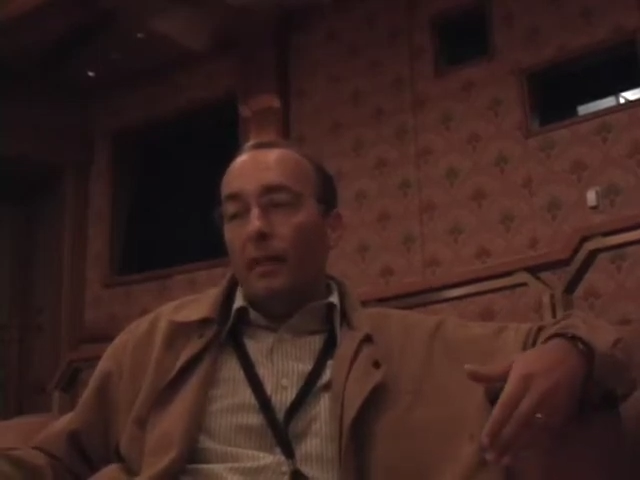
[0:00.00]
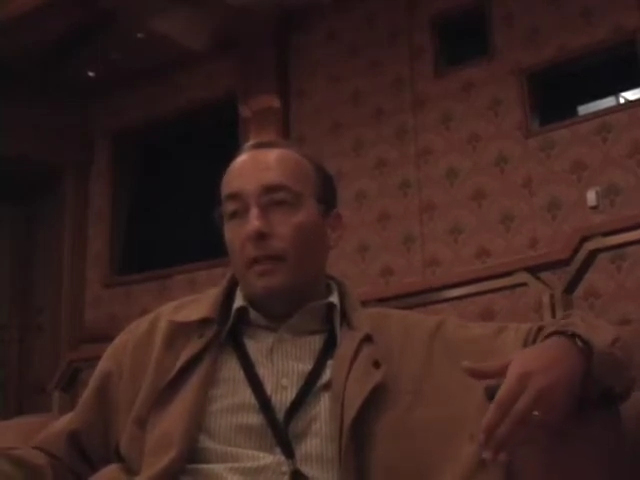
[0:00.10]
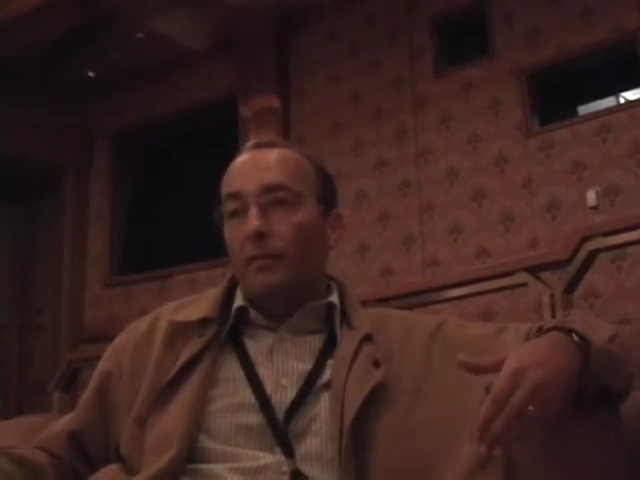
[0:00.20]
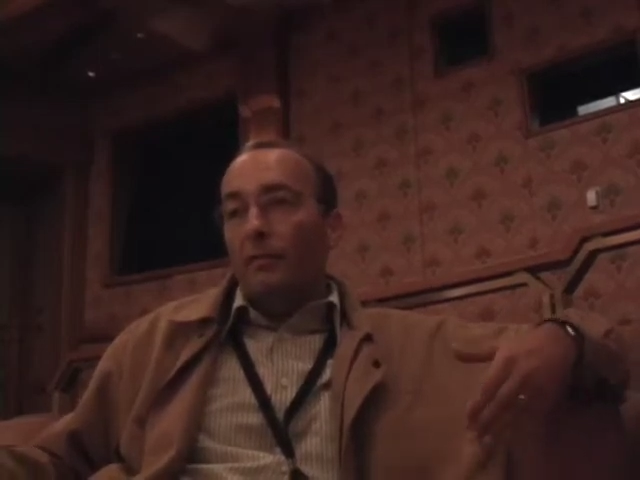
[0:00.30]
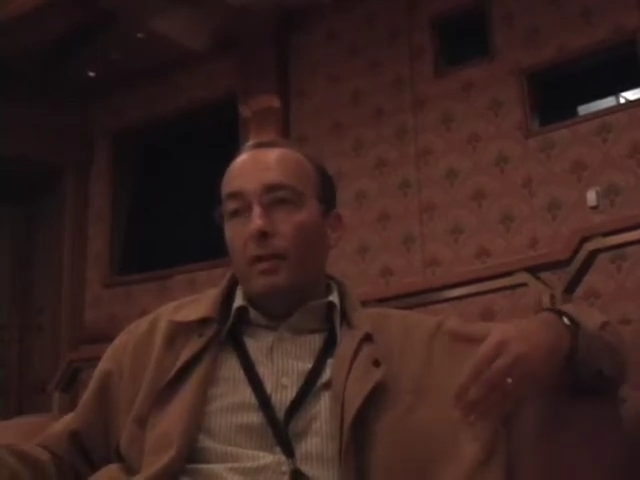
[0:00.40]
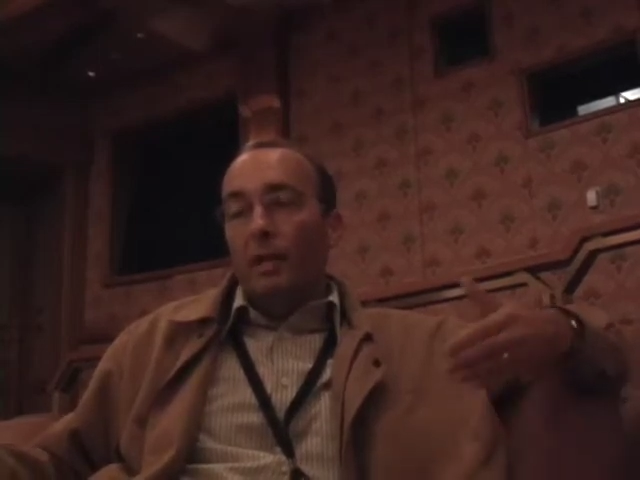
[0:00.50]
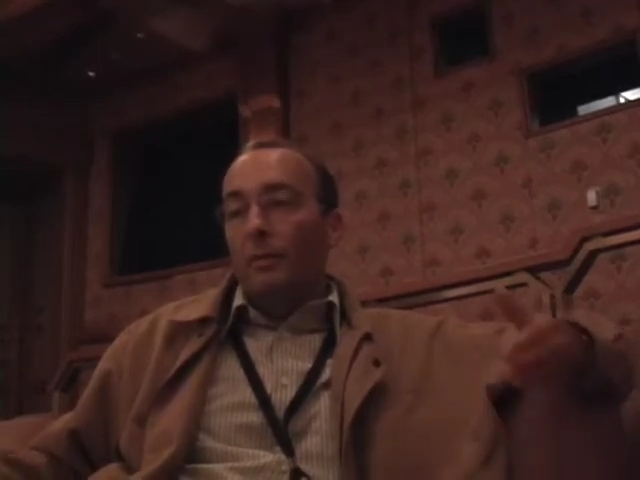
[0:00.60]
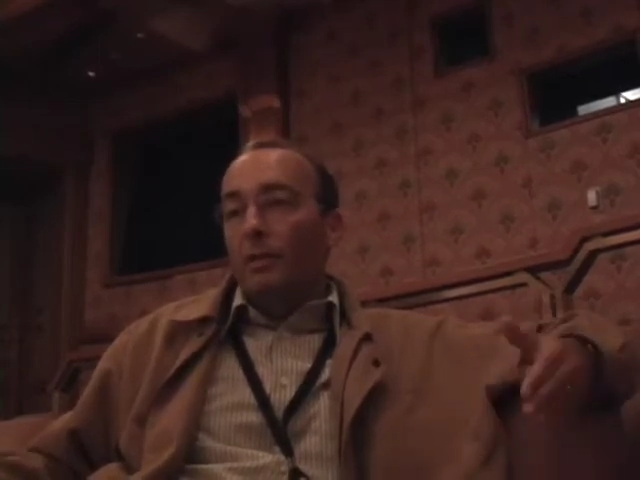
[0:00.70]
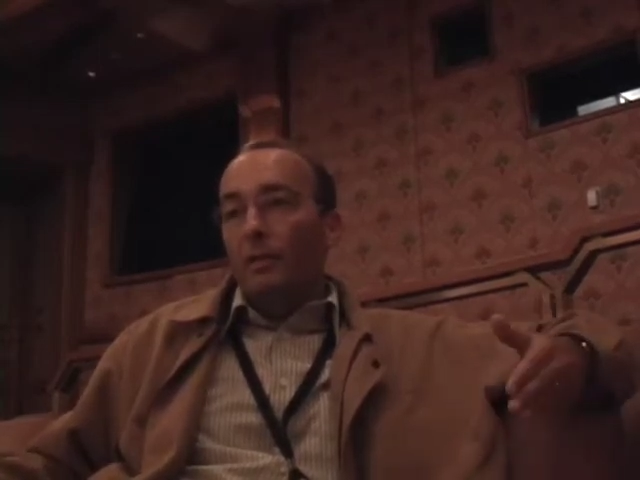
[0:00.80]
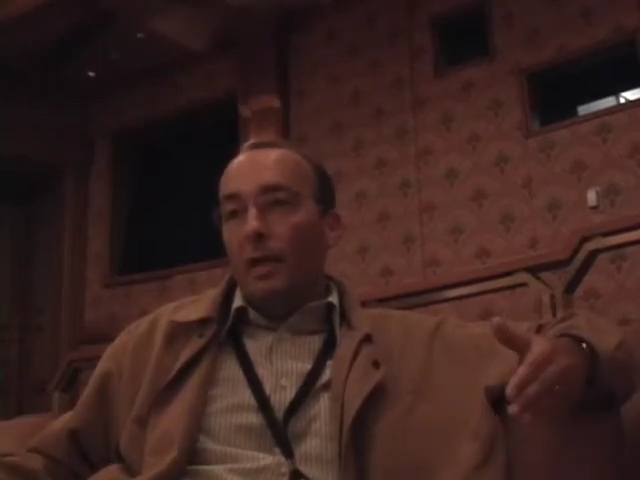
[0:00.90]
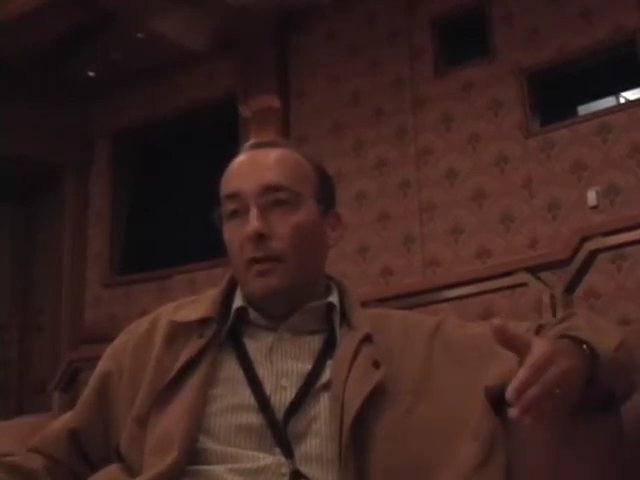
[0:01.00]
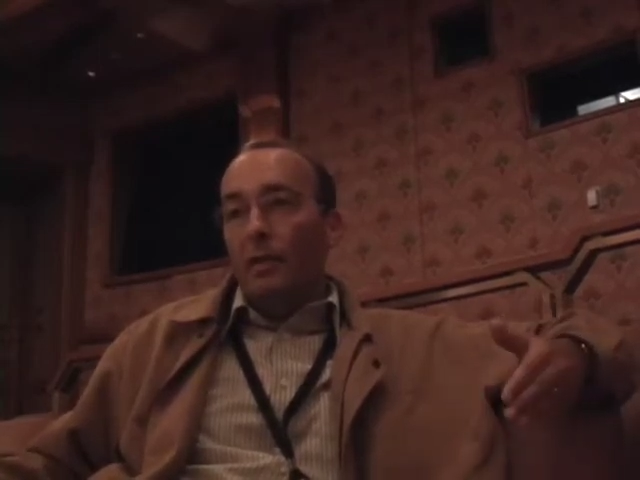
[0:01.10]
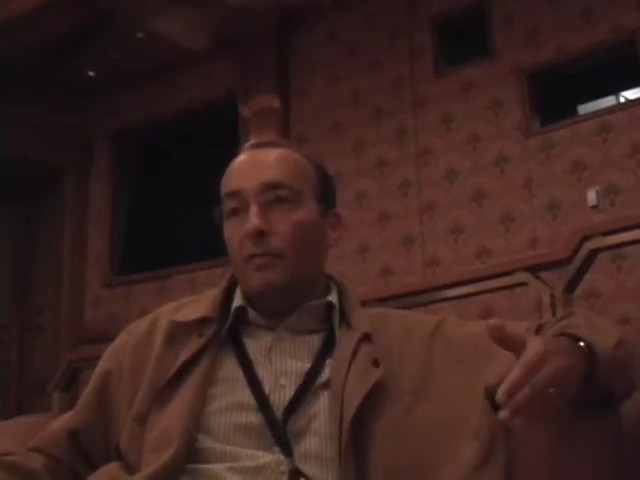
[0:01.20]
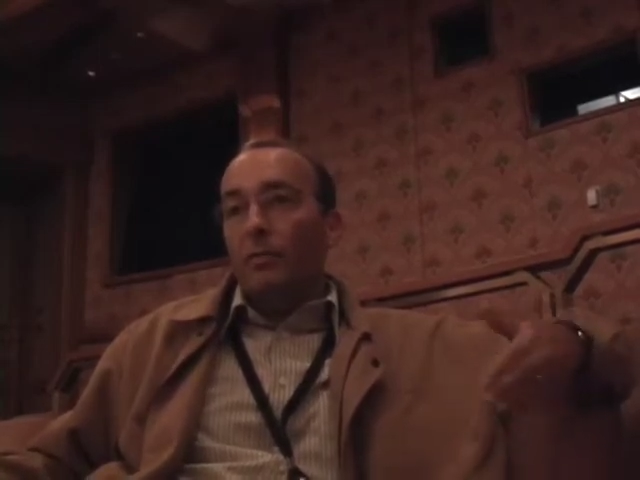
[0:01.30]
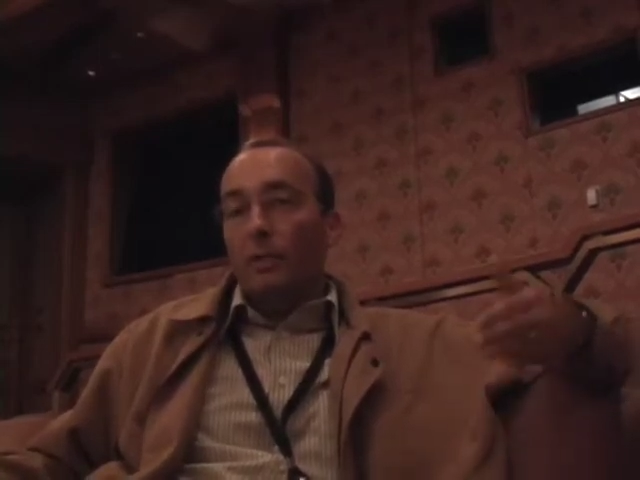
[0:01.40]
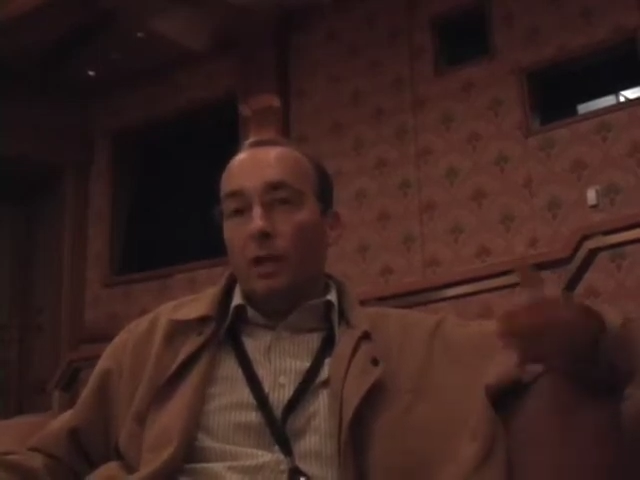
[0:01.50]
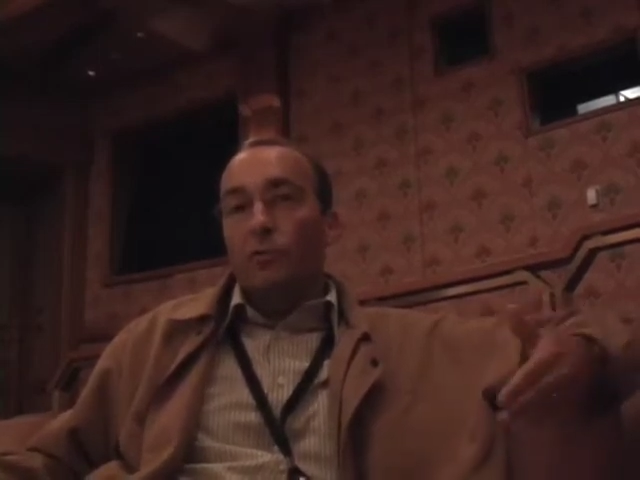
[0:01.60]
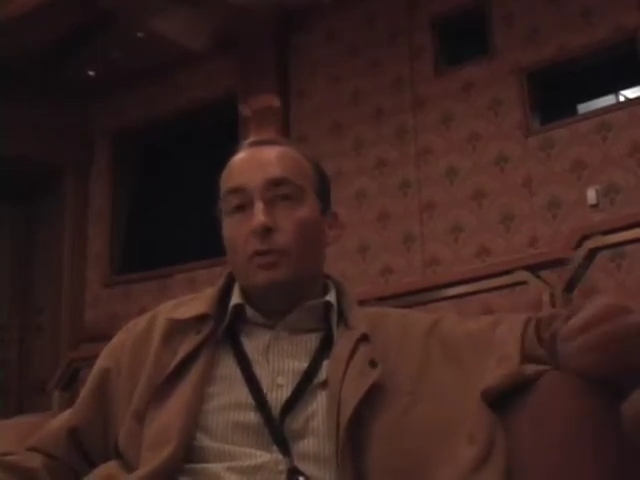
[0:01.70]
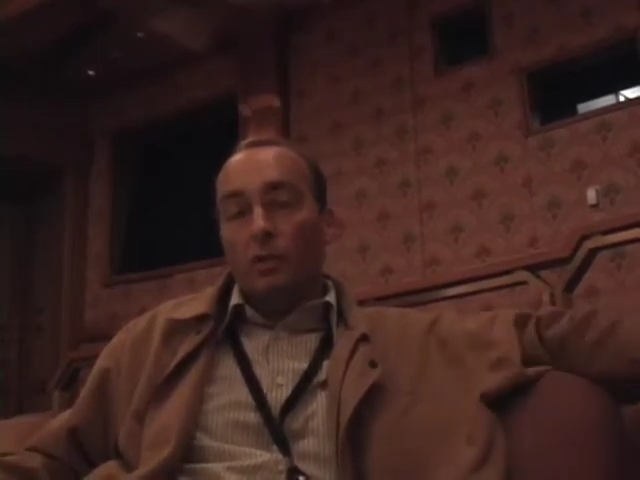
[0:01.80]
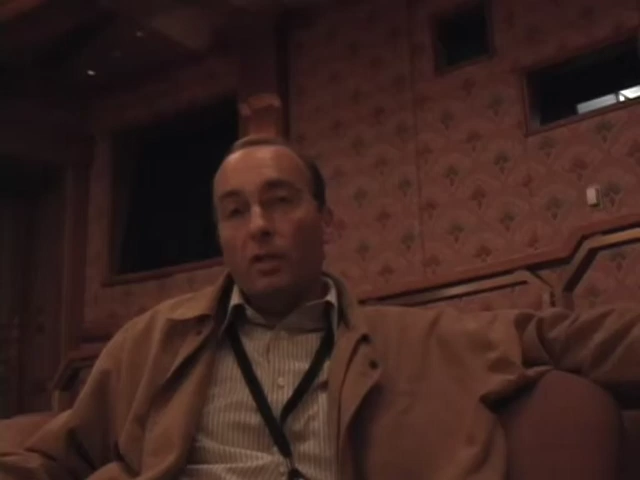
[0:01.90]
it very much varies from
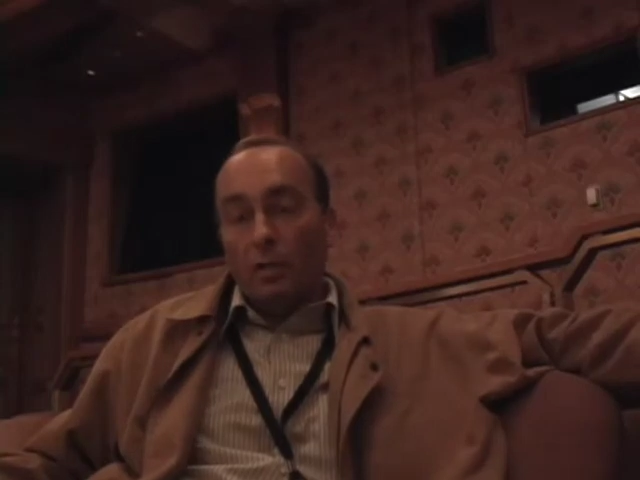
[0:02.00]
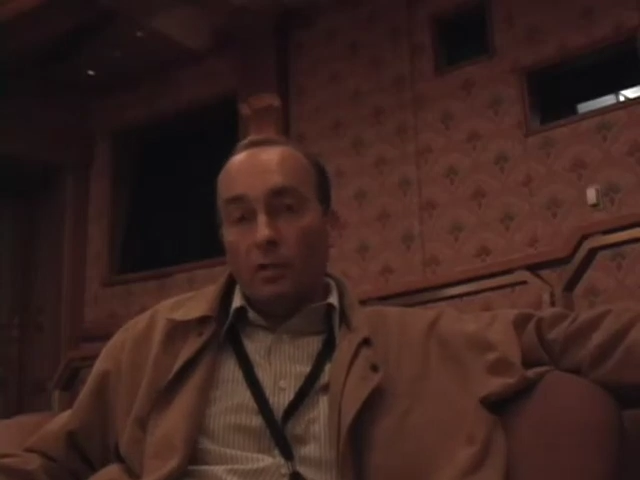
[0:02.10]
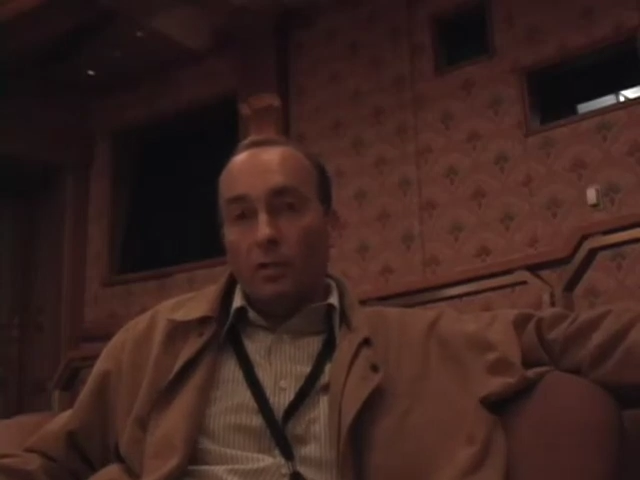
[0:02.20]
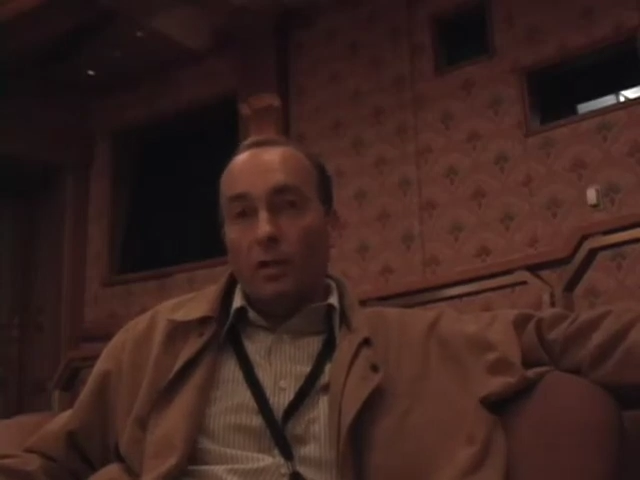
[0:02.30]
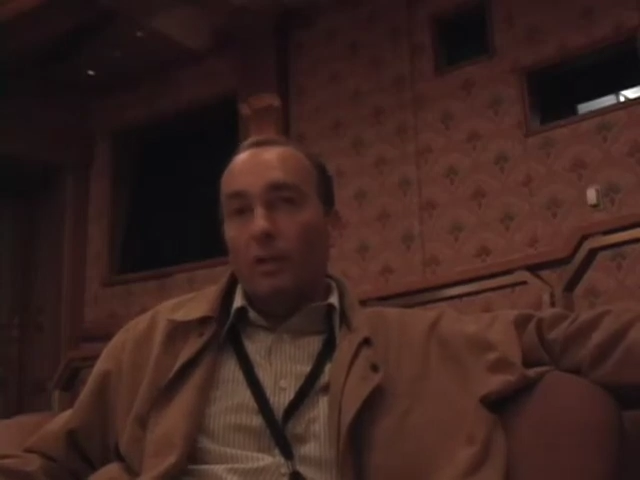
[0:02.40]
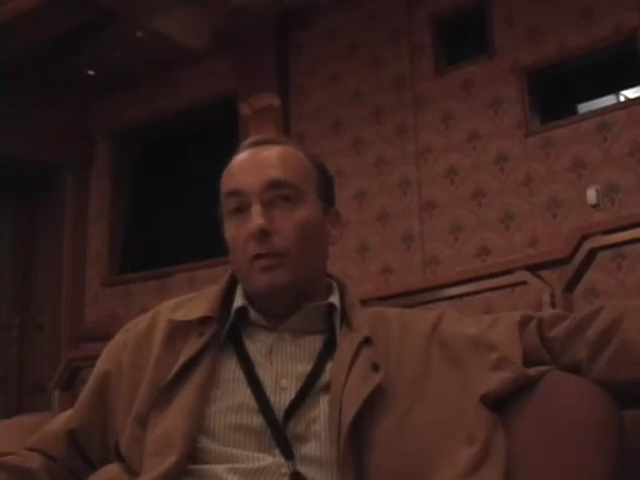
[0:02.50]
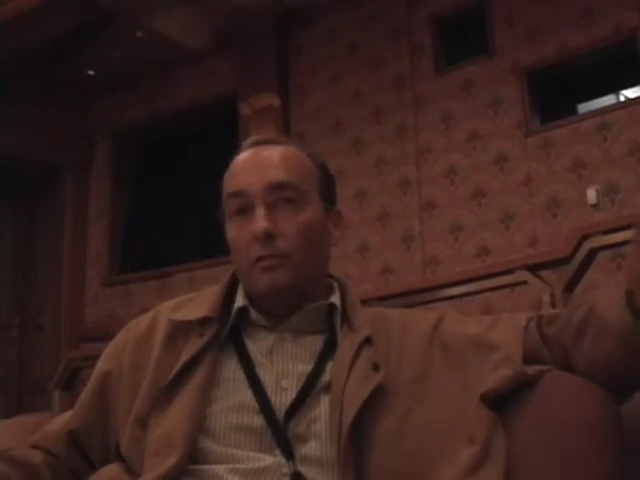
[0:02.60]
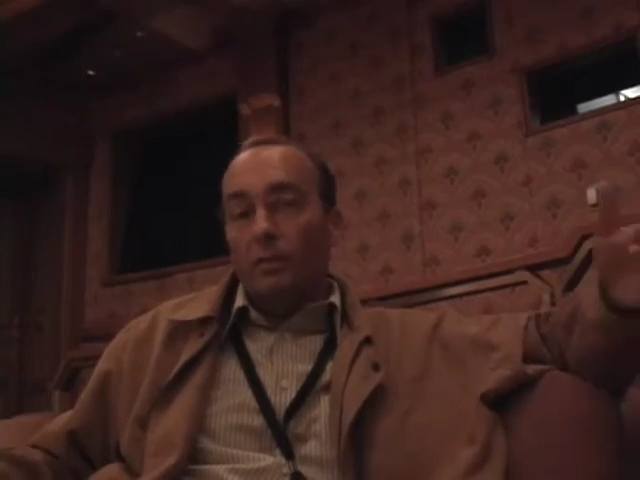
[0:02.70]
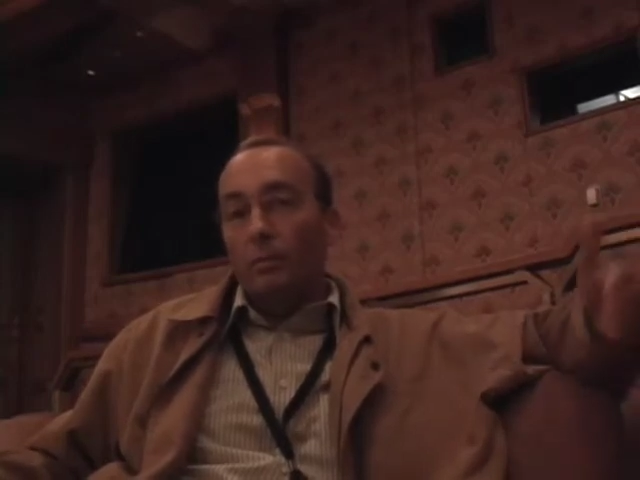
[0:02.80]
country to country and mm-hmm.